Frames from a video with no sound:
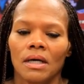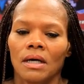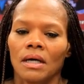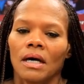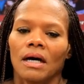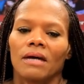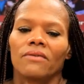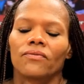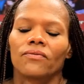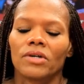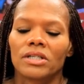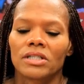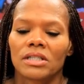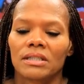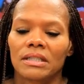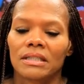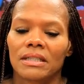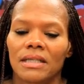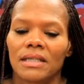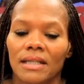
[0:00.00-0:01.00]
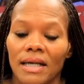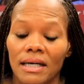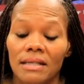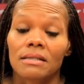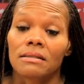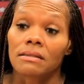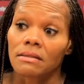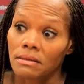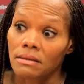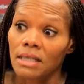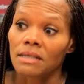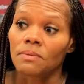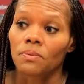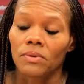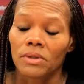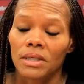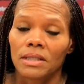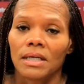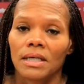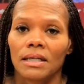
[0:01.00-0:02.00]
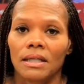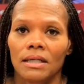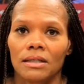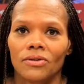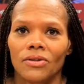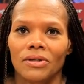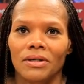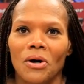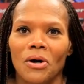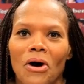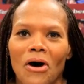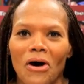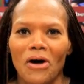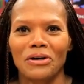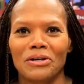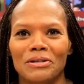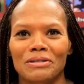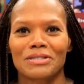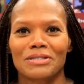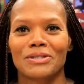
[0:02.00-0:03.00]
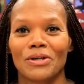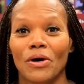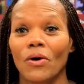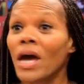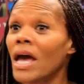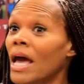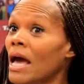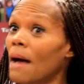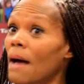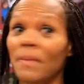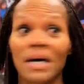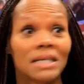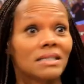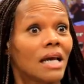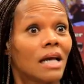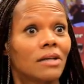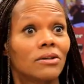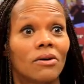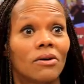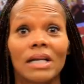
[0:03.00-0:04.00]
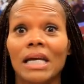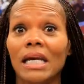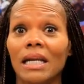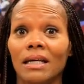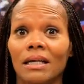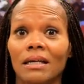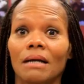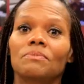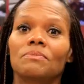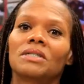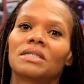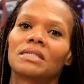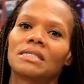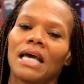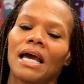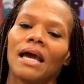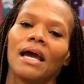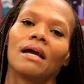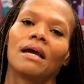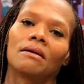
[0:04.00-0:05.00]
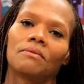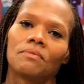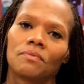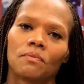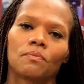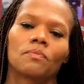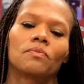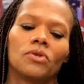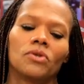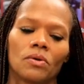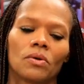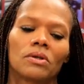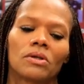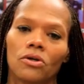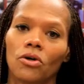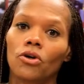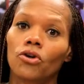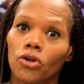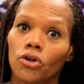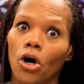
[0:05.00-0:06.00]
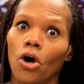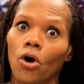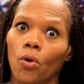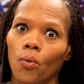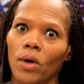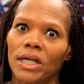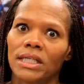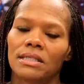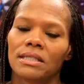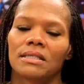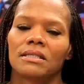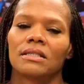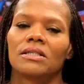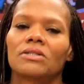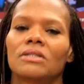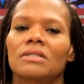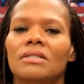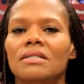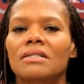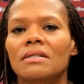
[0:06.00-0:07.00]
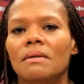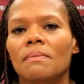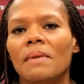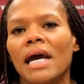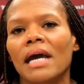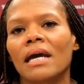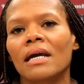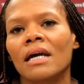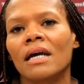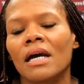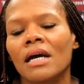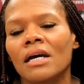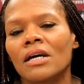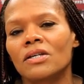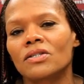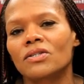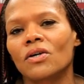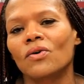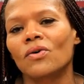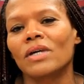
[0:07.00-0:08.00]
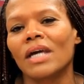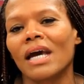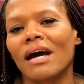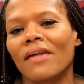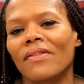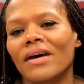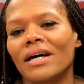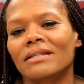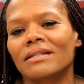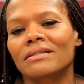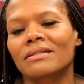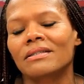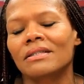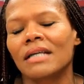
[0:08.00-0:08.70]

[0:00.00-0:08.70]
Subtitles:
unfortunately, that's pretty deadly. So I'm not saying don't eat it. I'm just saying you'll know what decisions to make. So yeah, that's